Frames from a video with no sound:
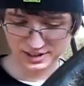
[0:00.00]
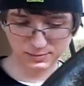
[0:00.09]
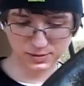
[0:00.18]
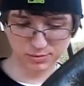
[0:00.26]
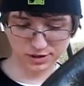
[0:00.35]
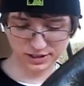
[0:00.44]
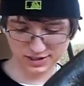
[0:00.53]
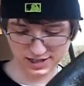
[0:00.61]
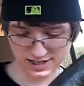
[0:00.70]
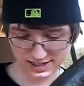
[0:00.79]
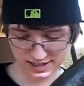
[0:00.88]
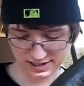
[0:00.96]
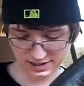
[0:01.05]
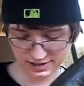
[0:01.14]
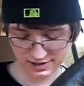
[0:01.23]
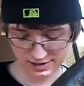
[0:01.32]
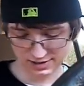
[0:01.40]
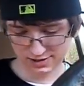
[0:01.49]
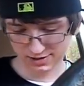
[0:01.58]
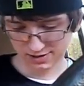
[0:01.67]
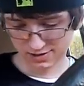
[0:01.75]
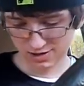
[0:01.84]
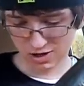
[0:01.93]
seems pretty tiny.
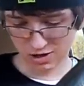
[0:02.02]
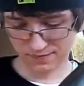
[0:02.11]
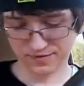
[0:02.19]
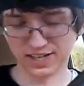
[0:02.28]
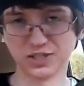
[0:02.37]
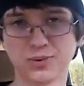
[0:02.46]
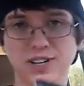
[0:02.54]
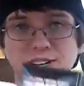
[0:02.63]
Oh, that's